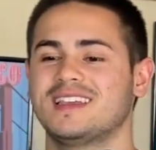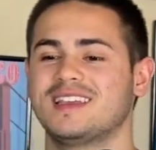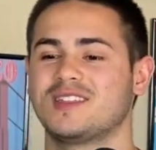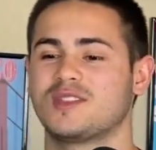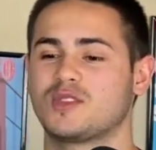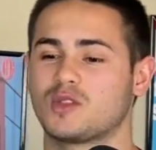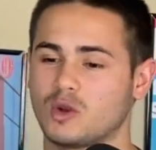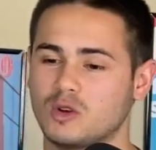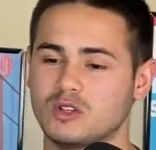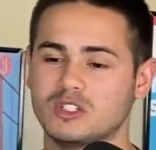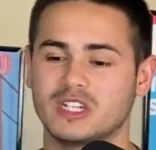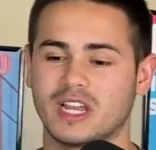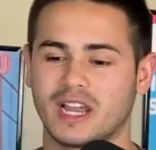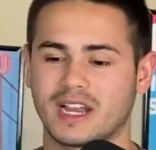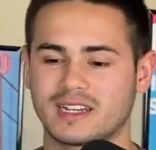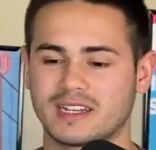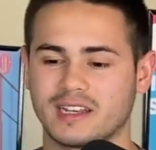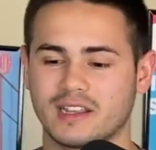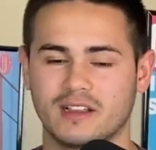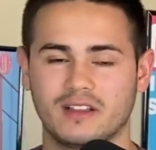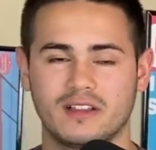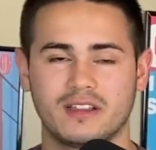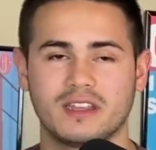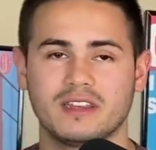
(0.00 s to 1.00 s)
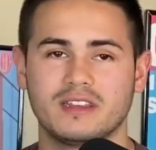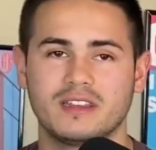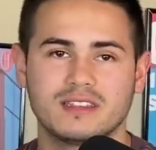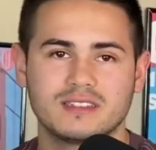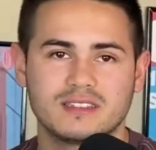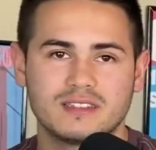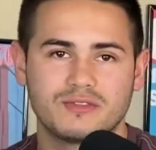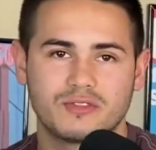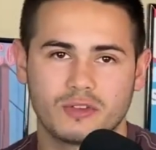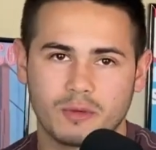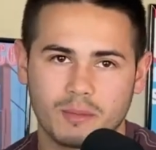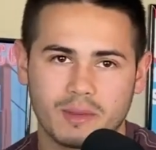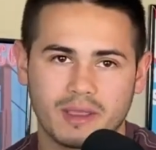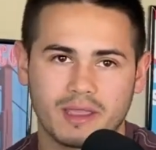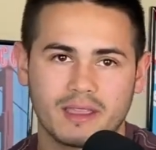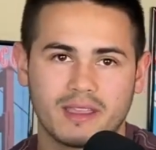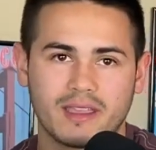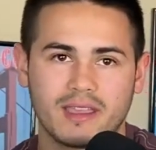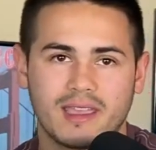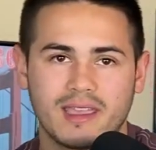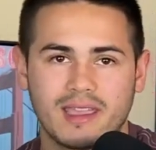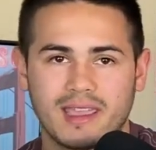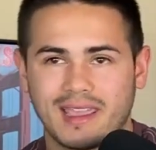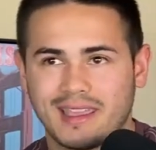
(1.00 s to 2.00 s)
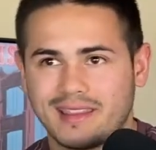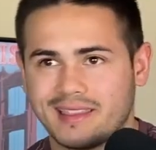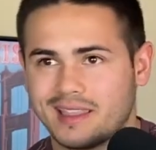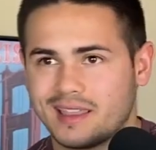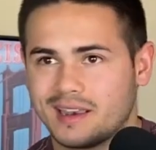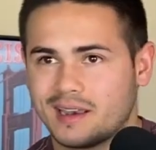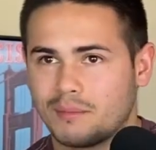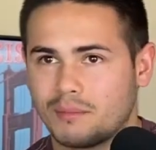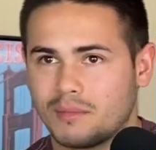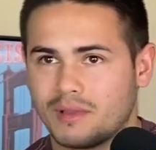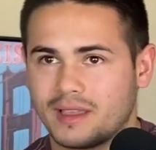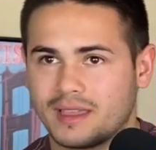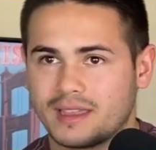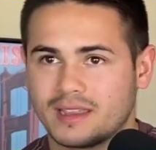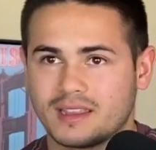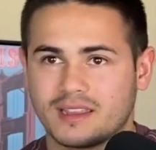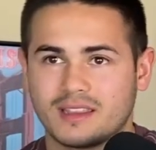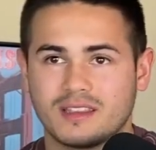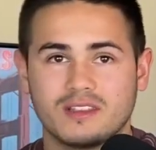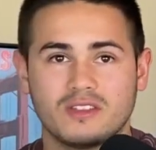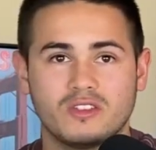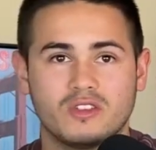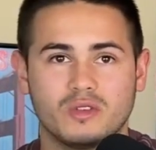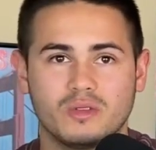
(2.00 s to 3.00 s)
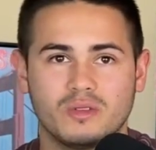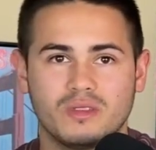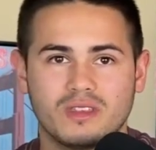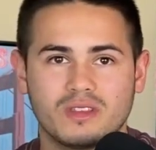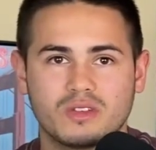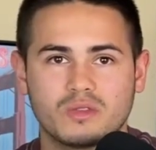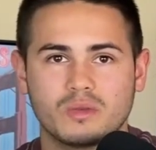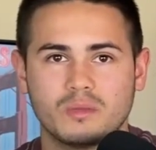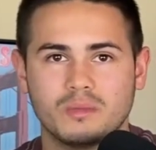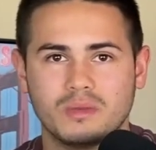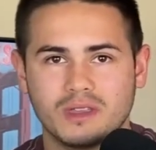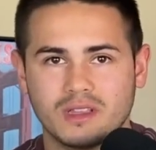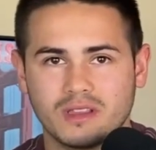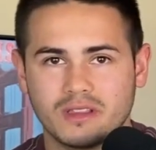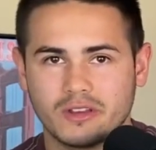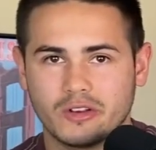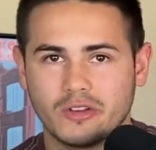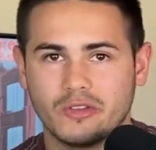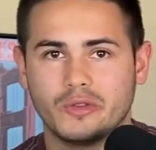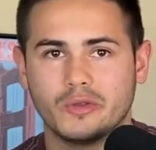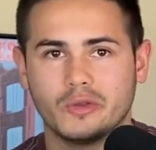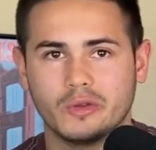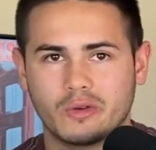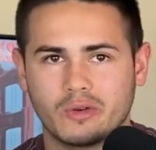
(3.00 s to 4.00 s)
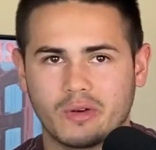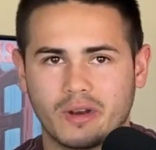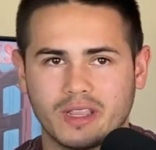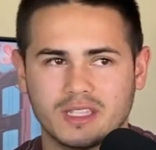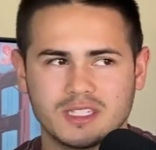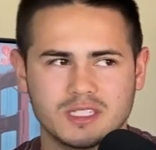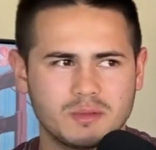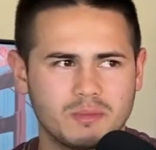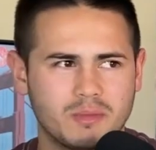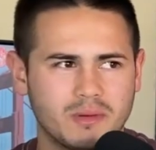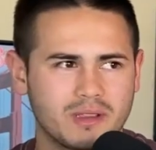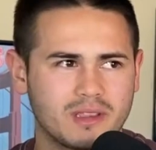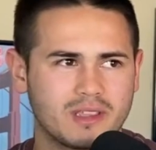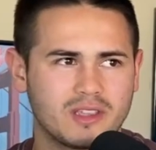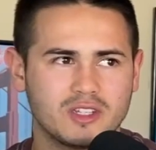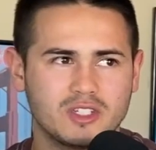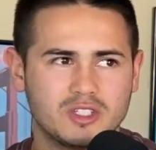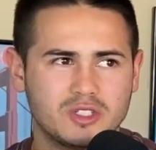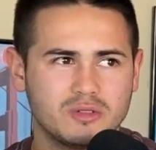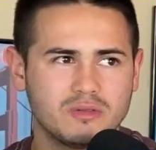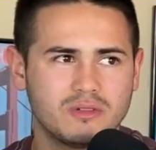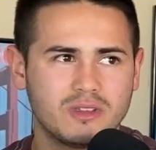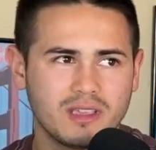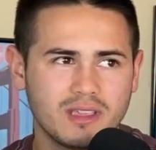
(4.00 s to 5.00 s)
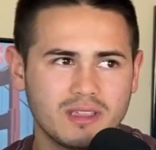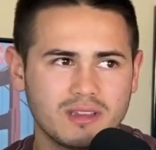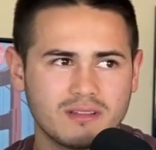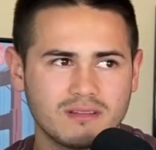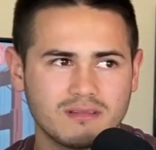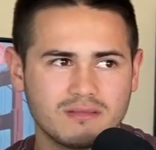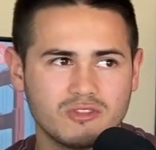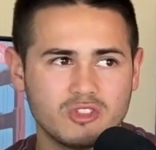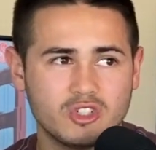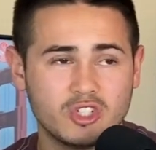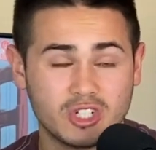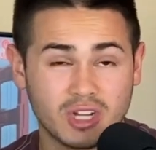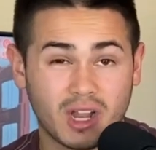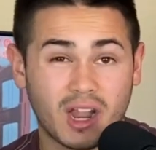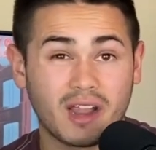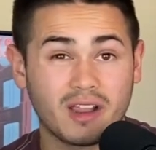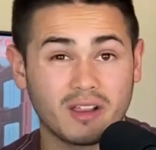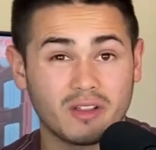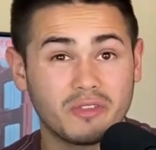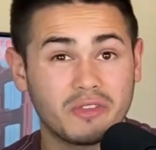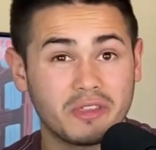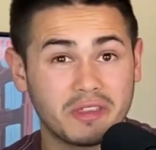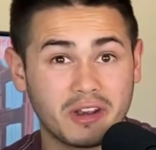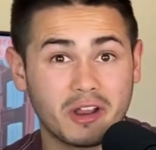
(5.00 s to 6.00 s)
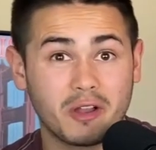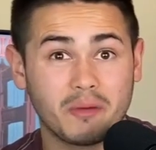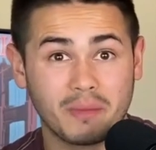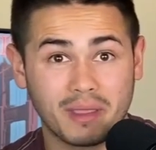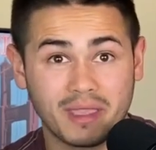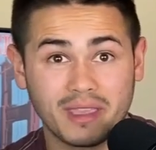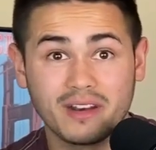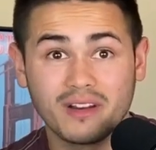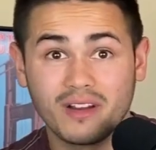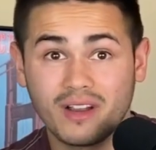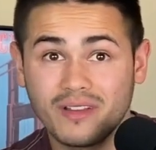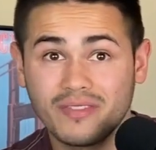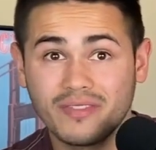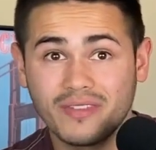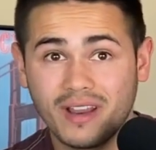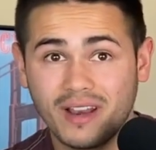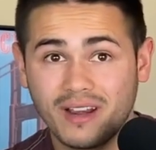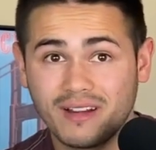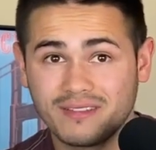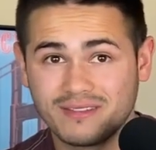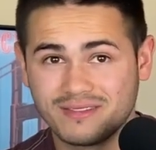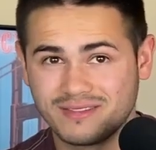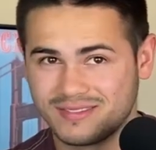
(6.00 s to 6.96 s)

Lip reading: Throw Jack Della. He does it for me. And then I'm like, dude, this would be a little too crazy, but could you get Jailton Almeida on there?